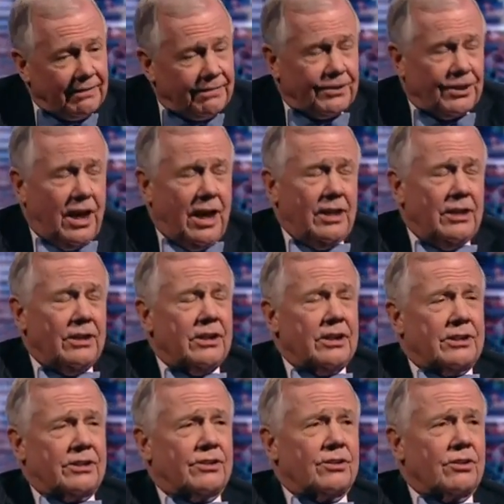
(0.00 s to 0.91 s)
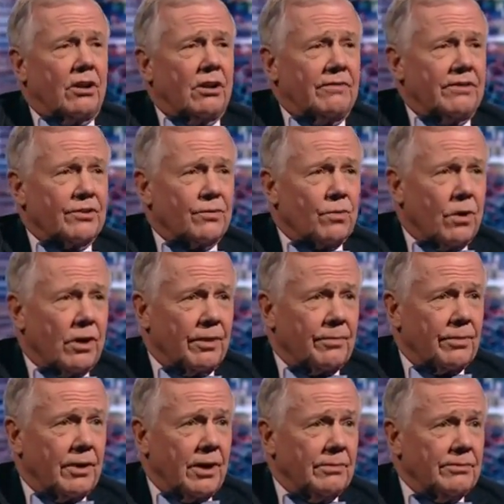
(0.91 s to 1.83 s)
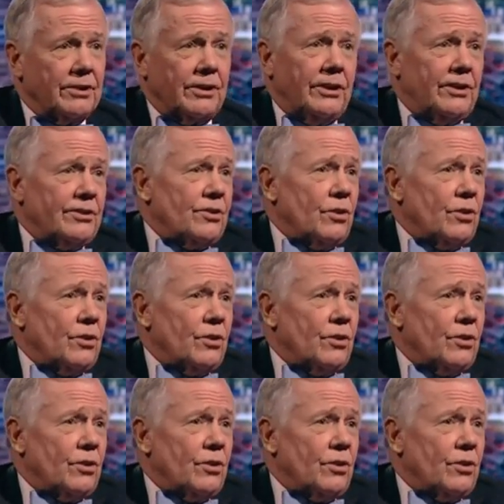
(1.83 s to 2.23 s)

If China doesn't solve its water problems,